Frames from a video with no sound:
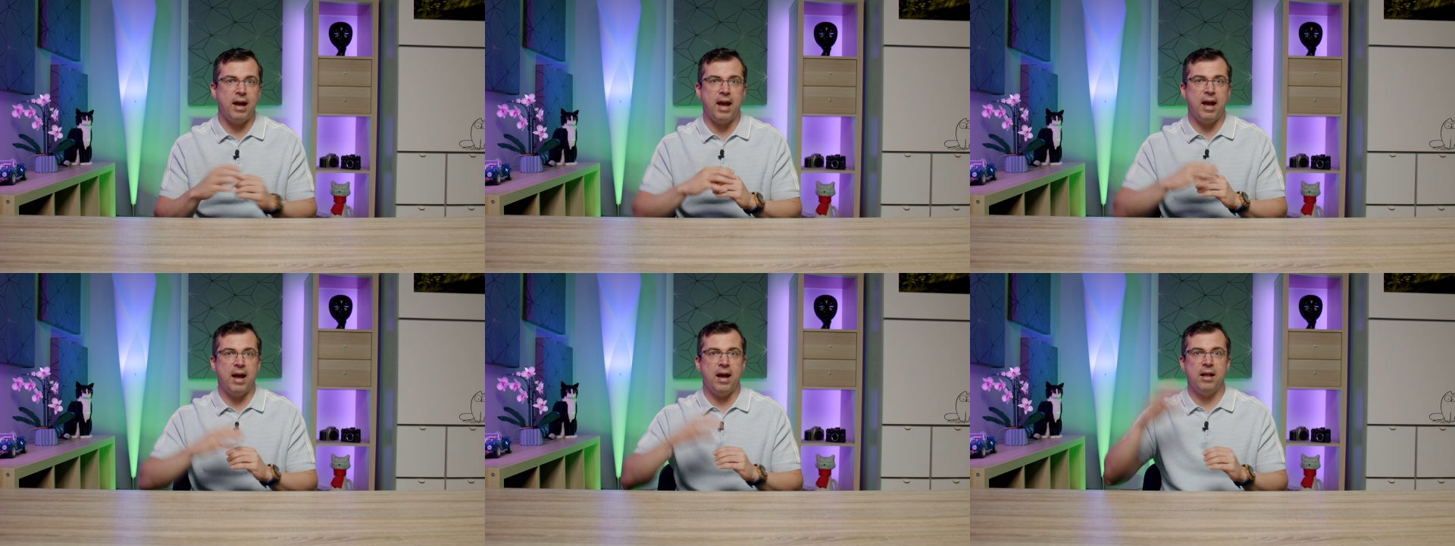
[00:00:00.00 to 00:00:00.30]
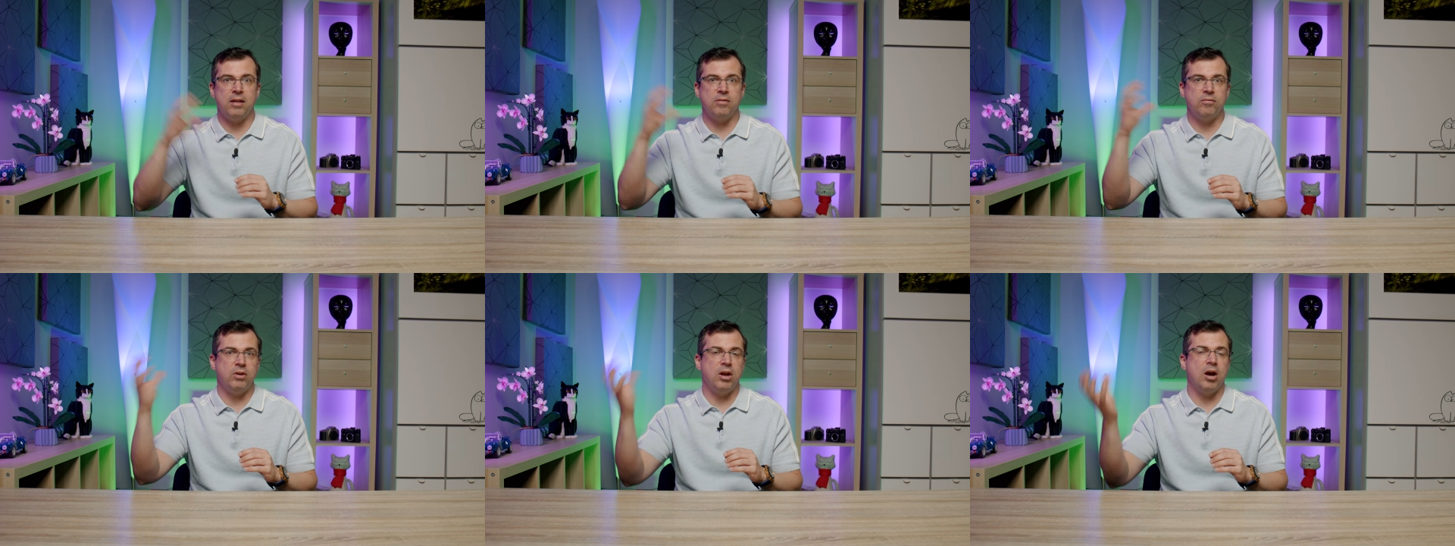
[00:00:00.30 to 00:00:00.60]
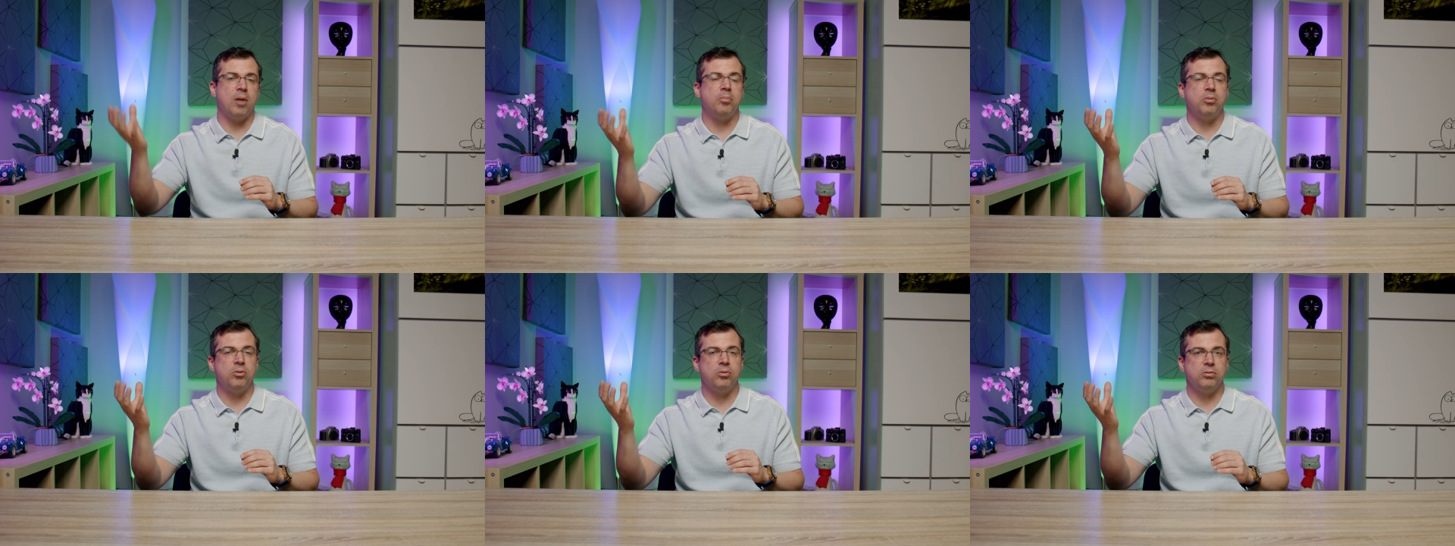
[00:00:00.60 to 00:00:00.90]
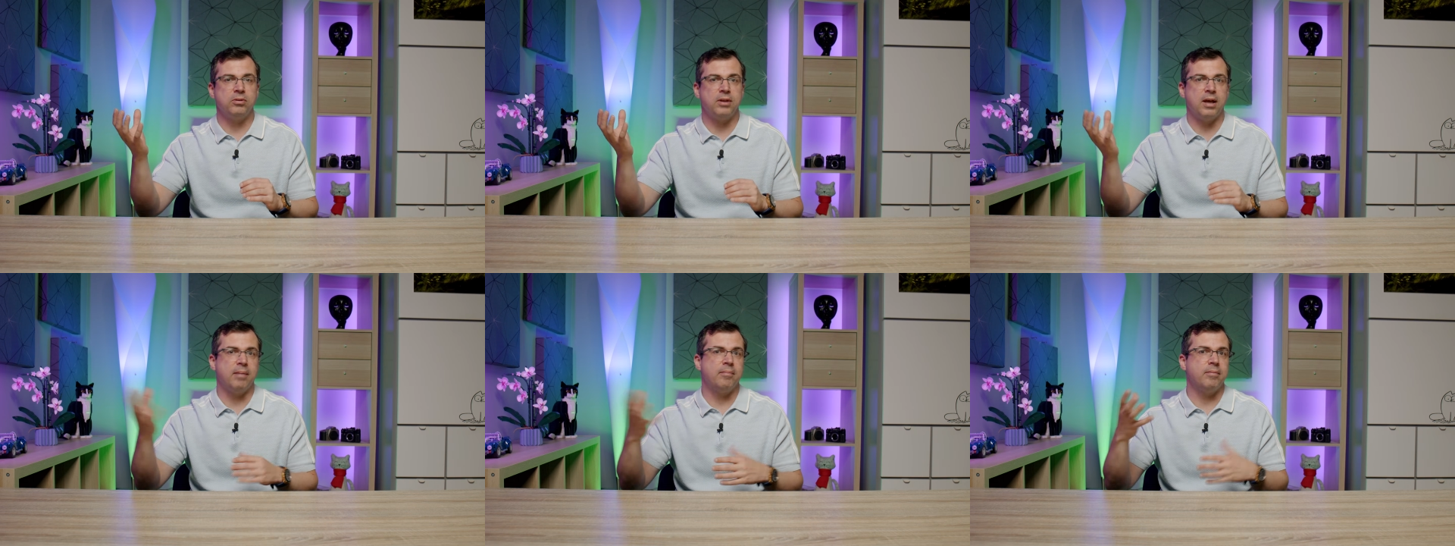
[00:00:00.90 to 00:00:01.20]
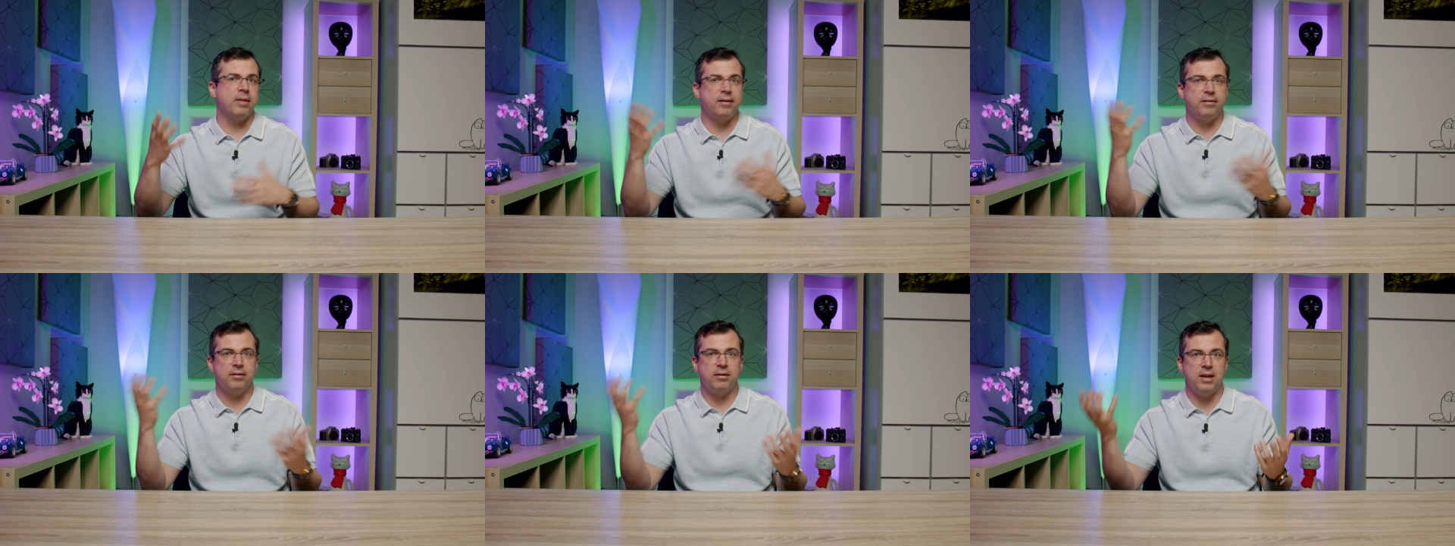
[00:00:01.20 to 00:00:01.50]
and we upload them
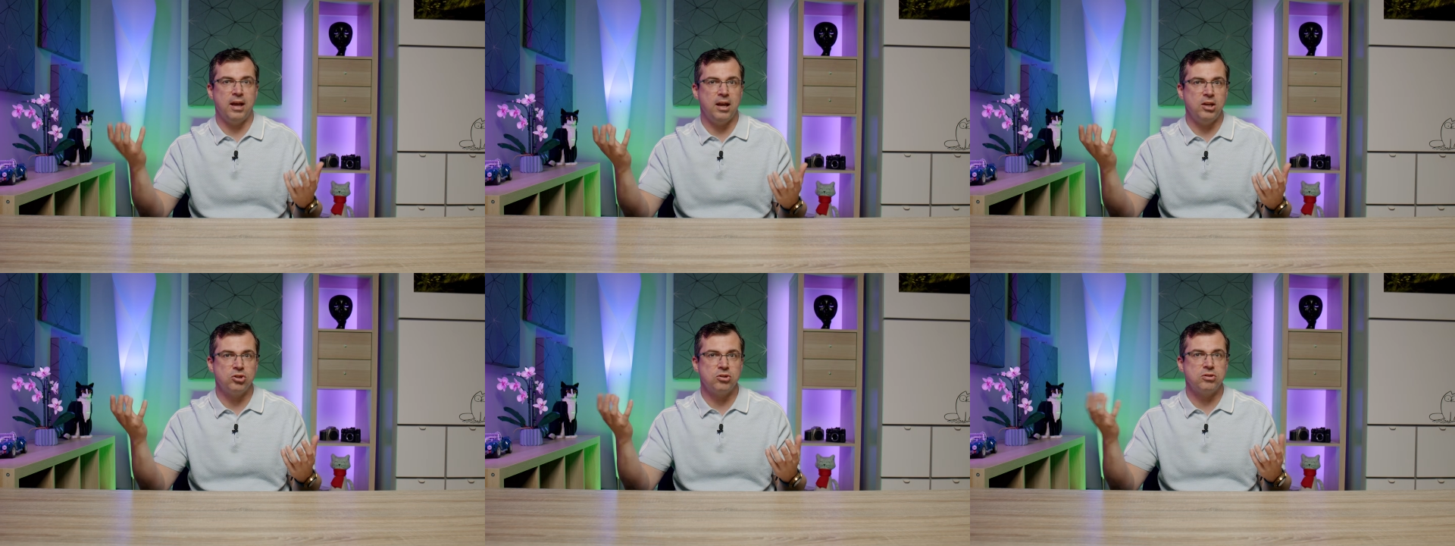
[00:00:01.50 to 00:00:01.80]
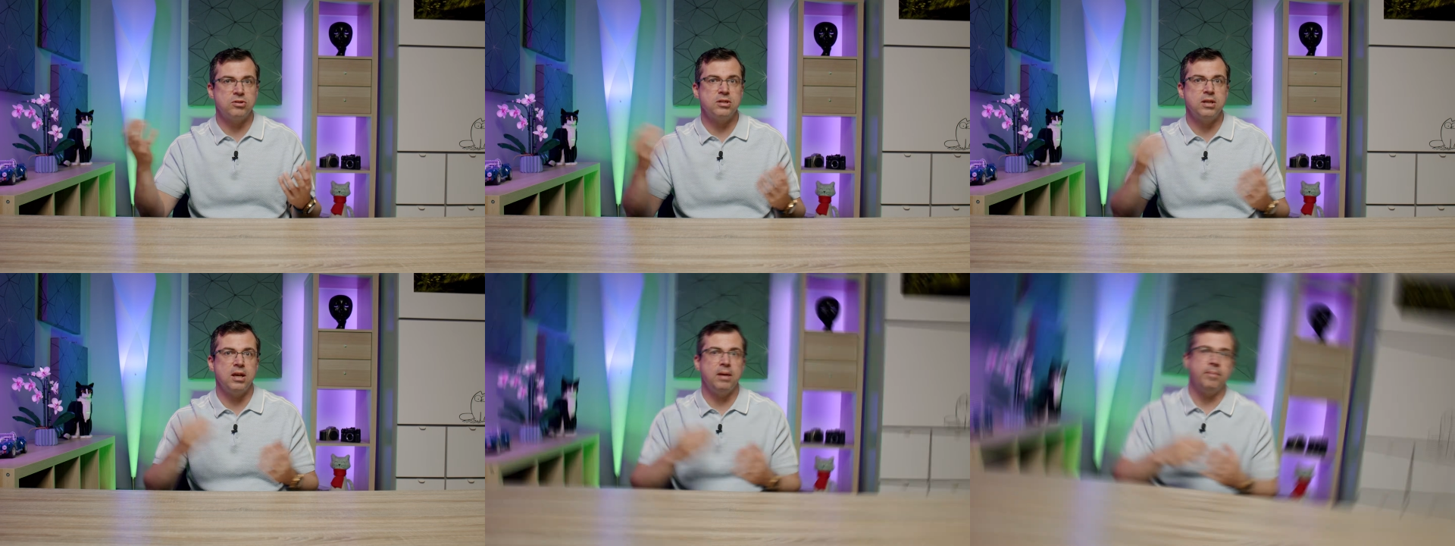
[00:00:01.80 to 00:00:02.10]
as an agency.